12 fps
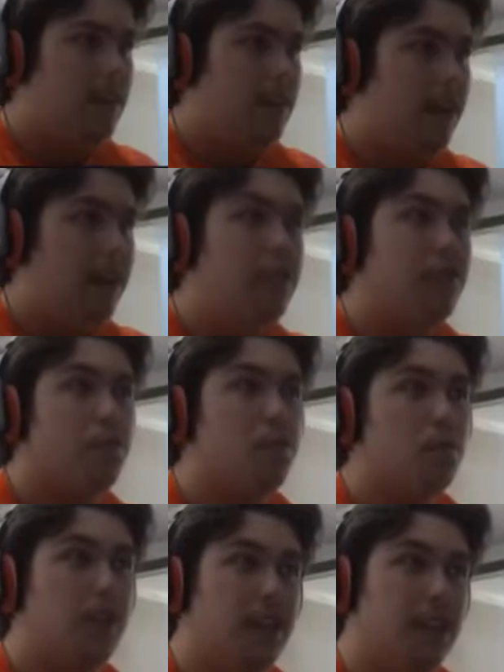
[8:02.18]
It looks
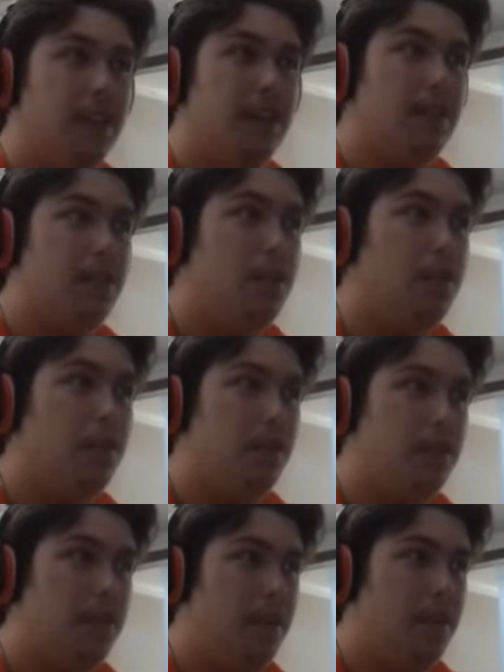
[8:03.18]
really cool
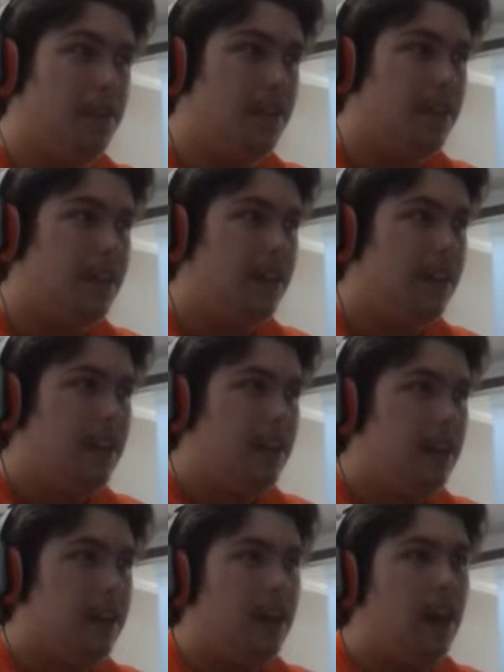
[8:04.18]
too.
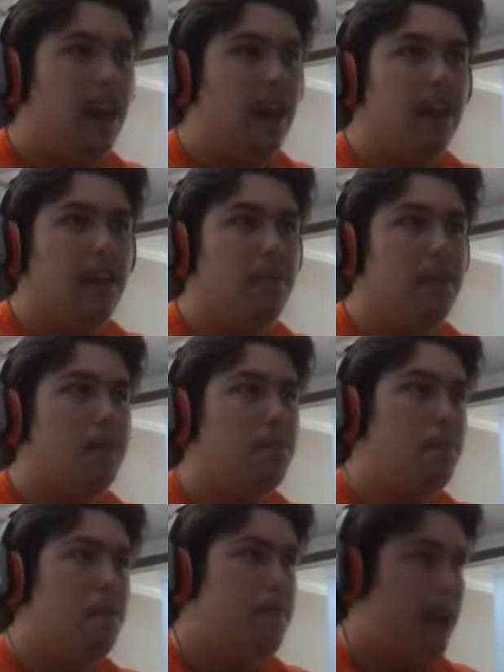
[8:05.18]
Let me
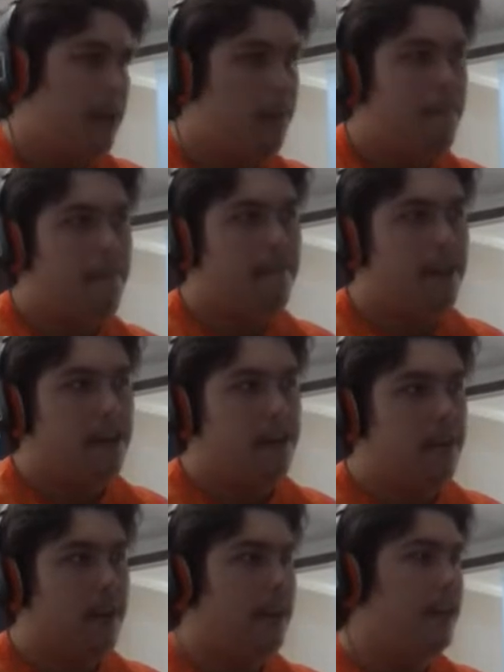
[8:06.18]
put back on my Fire
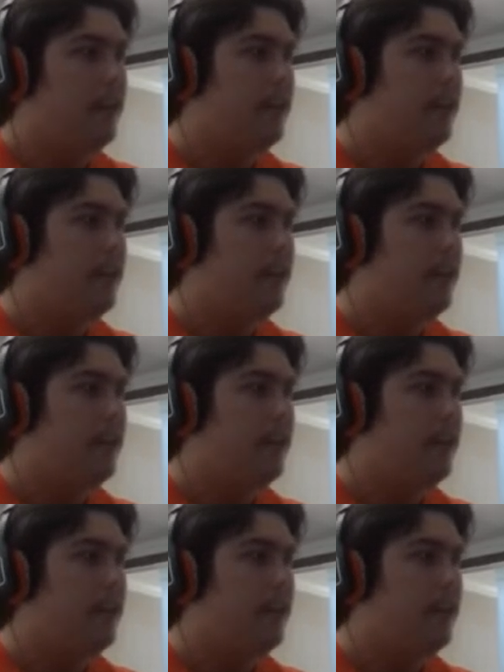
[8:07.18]
Binding.